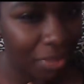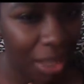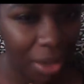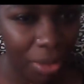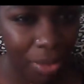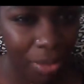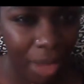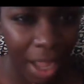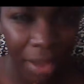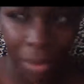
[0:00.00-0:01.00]
I don't
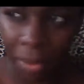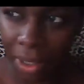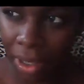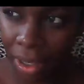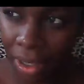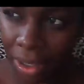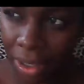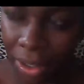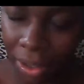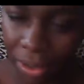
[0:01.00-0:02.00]
I haven't been,
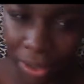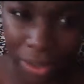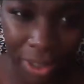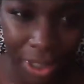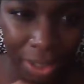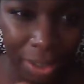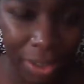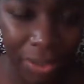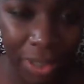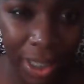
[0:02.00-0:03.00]
you know, doing
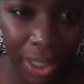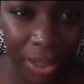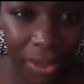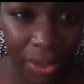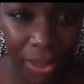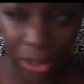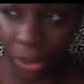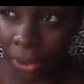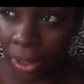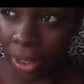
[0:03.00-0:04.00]
YouTube videos
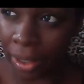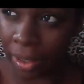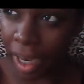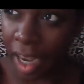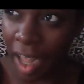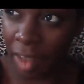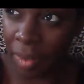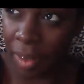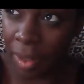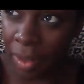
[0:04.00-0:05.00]
or
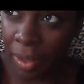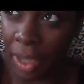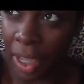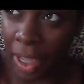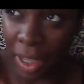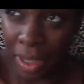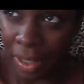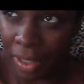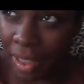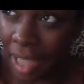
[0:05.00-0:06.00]
having
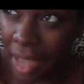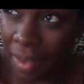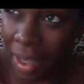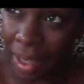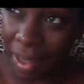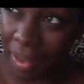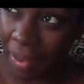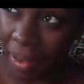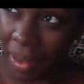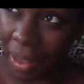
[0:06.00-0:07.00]
just having
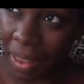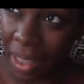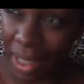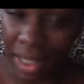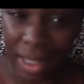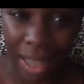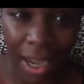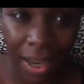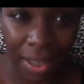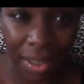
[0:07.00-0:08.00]
the
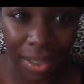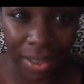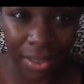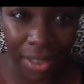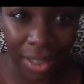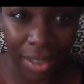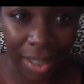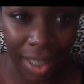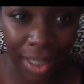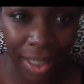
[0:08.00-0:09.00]
desire to do it
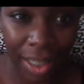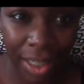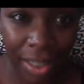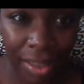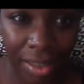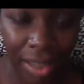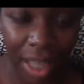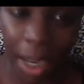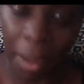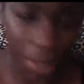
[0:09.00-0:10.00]
lately.
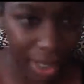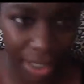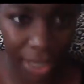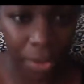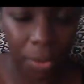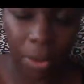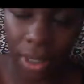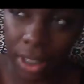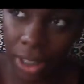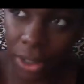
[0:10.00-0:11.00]
And not because I don't
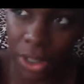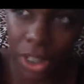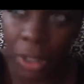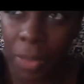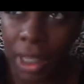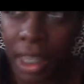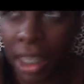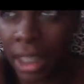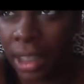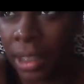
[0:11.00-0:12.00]
want to, it's just
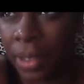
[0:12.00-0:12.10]
because